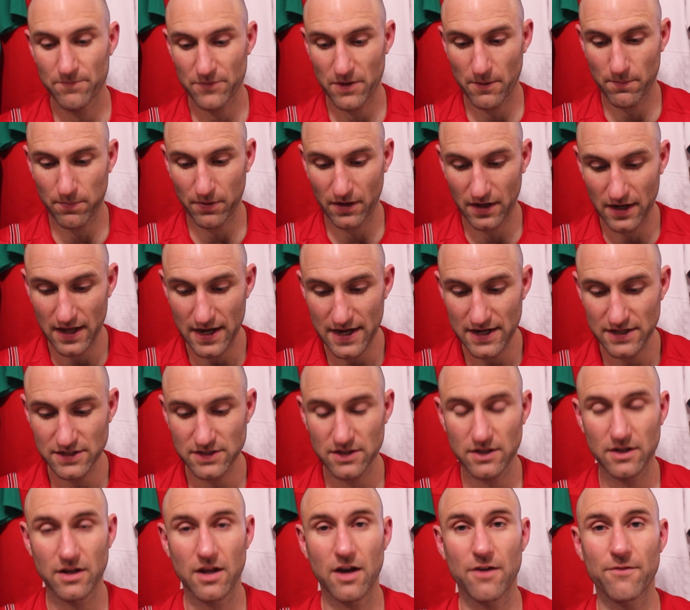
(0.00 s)
The
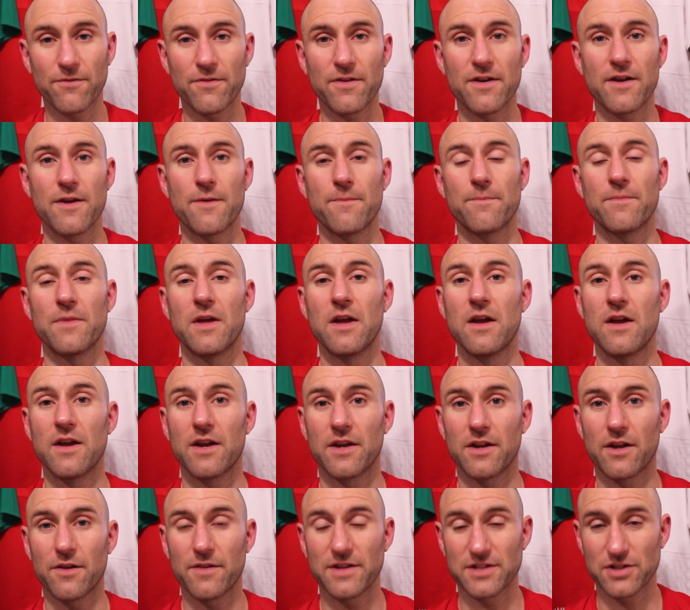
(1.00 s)
players love him. You know,